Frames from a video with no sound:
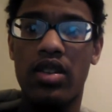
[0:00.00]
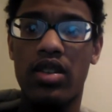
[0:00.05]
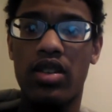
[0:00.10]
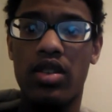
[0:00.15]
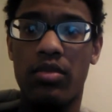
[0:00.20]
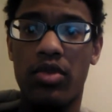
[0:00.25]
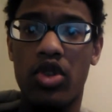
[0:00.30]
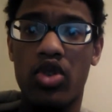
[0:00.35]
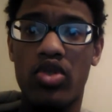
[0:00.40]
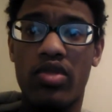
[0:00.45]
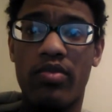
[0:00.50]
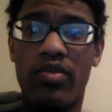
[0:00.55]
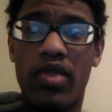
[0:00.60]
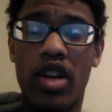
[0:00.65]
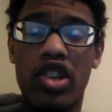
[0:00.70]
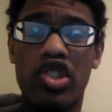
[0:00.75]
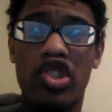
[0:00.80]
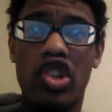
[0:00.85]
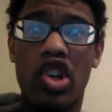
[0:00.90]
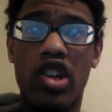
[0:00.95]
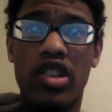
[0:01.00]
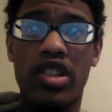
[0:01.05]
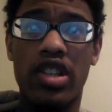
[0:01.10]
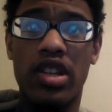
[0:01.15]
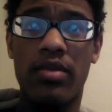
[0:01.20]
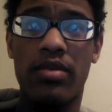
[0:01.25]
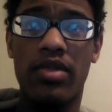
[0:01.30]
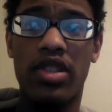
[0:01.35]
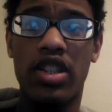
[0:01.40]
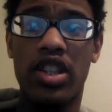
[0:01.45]
The music by John
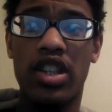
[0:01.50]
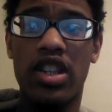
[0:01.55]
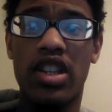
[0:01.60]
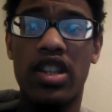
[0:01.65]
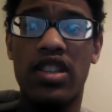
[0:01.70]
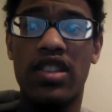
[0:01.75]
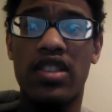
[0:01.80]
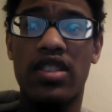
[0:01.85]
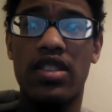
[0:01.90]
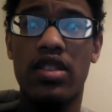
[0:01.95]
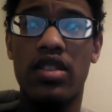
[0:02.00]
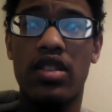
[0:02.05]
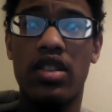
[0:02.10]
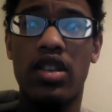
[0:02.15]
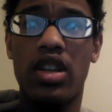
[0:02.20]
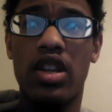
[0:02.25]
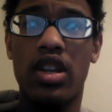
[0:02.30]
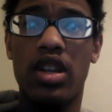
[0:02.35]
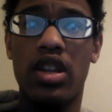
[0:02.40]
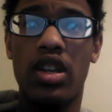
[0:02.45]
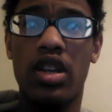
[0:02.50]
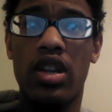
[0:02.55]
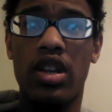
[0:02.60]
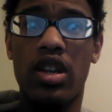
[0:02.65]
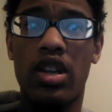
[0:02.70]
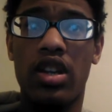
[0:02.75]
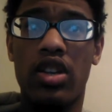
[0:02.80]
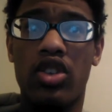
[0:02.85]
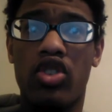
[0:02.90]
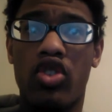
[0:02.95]
Debney is
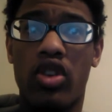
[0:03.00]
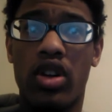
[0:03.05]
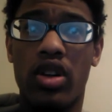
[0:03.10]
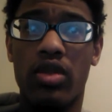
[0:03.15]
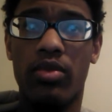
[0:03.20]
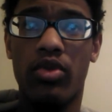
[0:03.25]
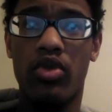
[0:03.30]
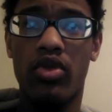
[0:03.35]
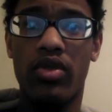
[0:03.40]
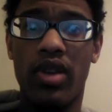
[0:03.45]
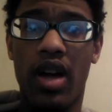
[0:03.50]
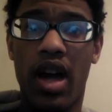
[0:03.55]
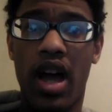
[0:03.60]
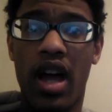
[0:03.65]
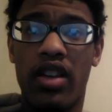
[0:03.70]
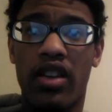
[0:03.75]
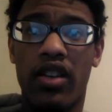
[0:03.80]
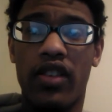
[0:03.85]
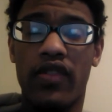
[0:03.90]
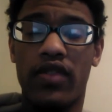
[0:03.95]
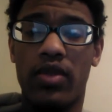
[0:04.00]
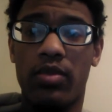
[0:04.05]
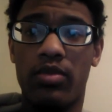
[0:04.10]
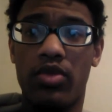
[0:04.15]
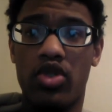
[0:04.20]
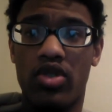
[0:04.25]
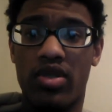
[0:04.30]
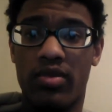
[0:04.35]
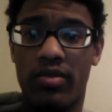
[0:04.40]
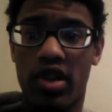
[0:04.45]
incredible. I love the
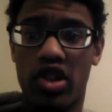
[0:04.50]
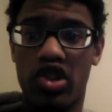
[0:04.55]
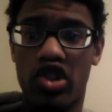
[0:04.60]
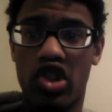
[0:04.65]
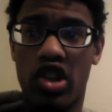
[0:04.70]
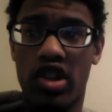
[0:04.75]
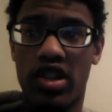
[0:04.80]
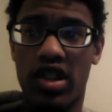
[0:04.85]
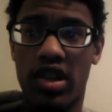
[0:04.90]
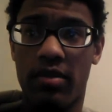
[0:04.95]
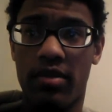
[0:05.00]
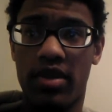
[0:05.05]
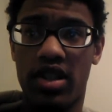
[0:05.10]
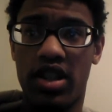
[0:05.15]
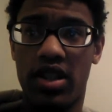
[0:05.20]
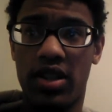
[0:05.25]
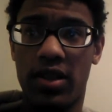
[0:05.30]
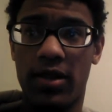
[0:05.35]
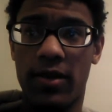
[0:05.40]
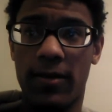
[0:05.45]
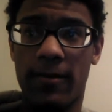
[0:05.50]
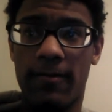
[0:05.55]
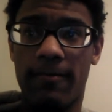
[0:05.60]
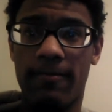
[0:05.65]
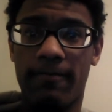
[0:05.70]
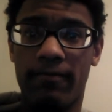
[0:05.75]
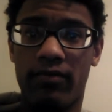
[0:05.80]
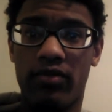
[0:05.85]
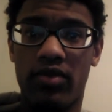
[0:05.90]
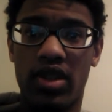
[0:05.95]
music by John Debney here.
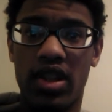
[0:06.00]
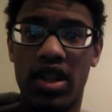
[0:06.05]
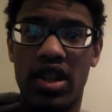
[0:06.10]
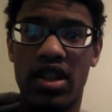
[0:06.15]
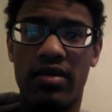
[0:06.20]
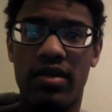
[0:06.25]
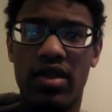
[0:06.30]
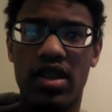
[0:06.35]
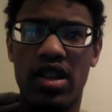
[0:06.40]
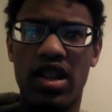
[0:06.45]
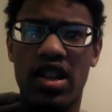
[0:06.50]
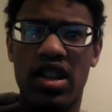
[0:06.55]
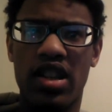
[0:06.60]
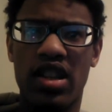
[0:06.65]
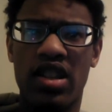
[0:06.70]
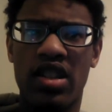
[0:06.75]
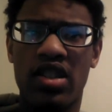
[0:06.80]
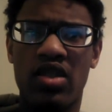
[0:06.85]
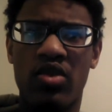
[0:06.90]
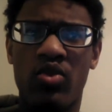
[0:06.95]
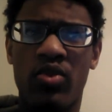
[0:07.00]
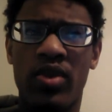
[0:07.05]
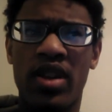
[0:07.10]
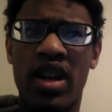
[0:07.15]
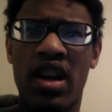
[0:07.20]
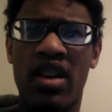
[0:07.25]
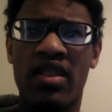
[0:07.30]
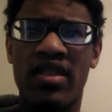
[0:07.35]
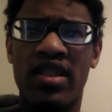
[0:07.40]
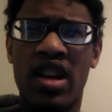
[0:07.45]
Is It is
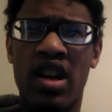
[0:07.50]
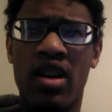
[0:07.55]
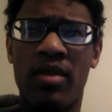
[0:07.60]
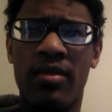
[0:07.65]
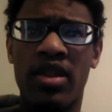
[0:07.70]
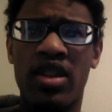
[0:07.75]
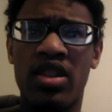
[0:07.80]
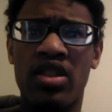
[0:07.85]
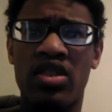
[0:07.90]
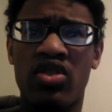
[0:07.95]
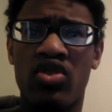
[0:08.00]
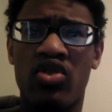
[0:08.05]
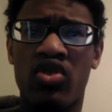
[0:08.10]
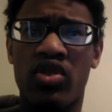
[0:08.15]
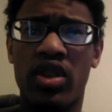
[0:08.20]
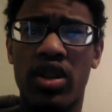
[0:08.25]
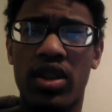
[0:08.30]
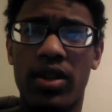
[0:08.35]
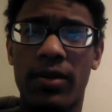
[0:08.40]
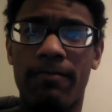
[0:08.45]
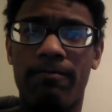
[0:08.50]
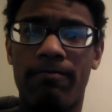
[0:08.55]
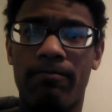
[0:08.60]
without a doubt is great.